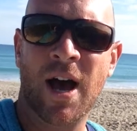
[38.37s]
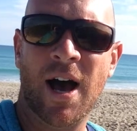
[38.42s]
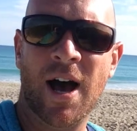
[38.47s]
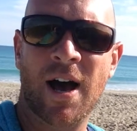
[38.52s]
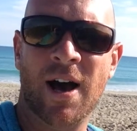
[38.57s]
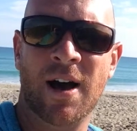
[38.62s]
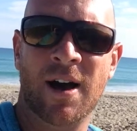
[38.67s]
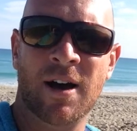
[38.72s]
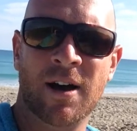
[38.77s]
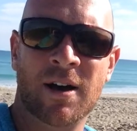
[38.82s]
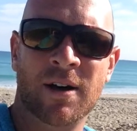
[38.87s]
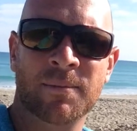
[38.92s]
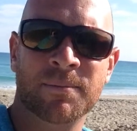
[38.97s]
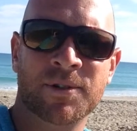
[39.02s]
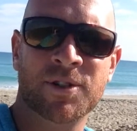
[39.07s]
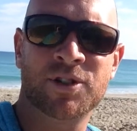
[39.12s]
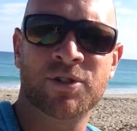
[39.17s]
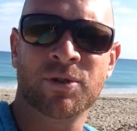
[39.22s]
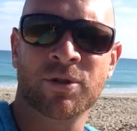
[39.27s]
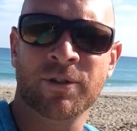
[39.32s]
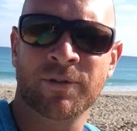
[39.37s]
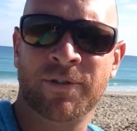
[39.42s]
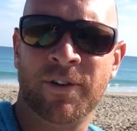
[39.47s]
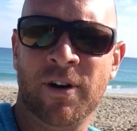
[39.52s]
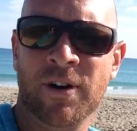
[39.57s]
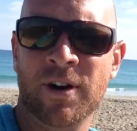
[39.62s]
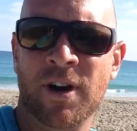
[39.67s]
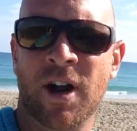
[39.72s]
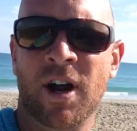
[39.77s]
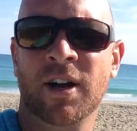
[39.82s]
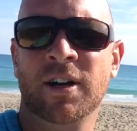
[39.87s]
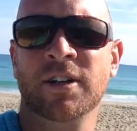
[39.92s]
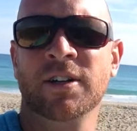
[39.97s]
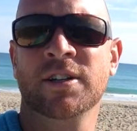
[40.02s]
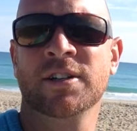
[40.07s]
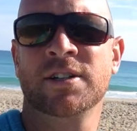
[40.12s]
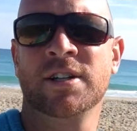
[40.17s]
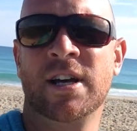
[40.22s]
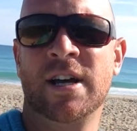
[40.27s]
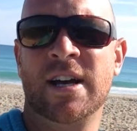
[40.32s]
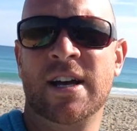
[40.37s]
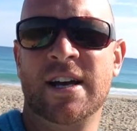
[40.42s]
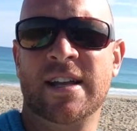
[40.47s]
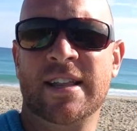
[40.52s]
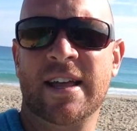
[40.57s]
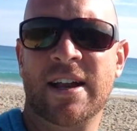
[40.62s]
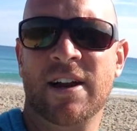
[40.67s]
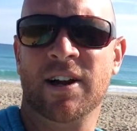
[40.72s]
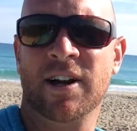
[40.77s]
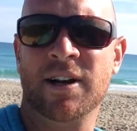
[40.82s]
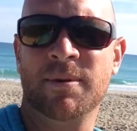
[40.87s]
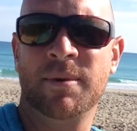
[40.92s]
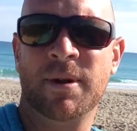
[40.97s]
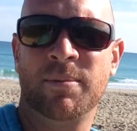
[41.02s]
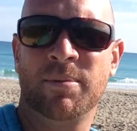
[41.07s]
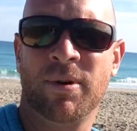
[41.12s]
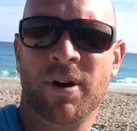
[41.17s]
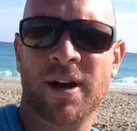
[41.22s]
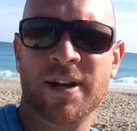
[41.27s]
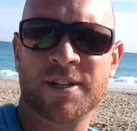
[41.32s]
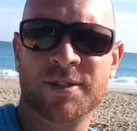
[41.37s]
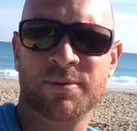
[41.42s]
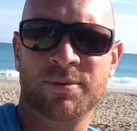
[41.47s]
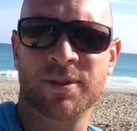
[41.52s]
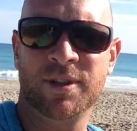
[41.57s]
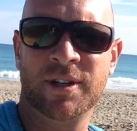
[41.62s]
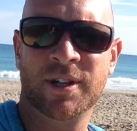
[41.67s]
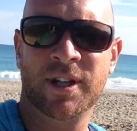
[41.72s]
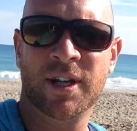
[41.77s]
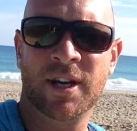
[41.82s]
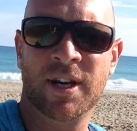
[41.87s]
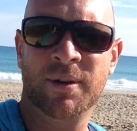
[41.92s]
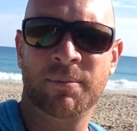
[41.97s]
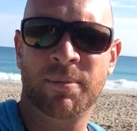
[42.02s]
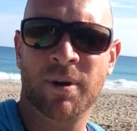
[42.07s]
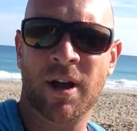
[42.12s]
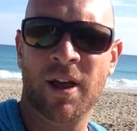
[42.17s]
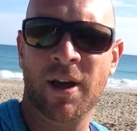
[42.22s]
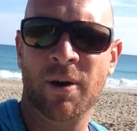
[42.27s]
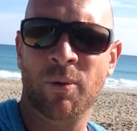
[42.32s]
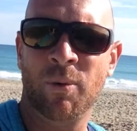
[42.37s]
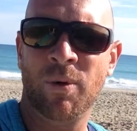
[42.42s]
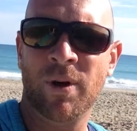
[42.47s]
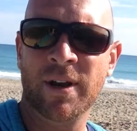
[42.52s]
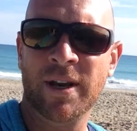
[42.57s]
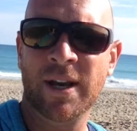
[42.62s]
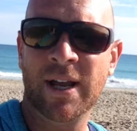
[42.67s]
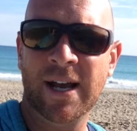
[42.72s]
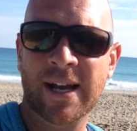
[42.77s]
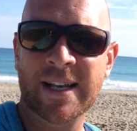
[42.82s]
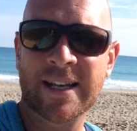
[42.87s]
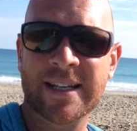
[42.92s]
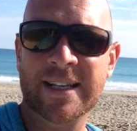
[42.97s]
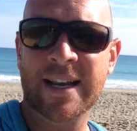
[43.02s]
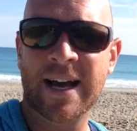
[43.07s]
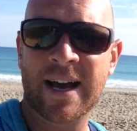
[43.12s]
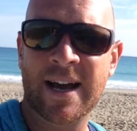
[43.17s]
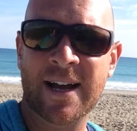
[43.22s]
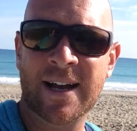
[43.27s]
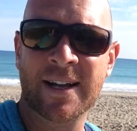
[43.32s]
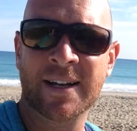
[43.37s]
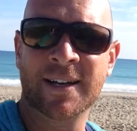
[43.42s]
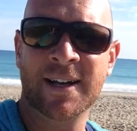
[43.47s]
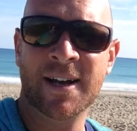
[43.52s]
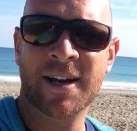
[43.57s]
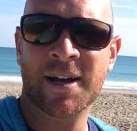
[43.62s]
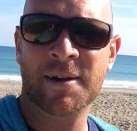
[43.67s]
um, Stewart fart knockers that are going to be priced really good, probably at 199.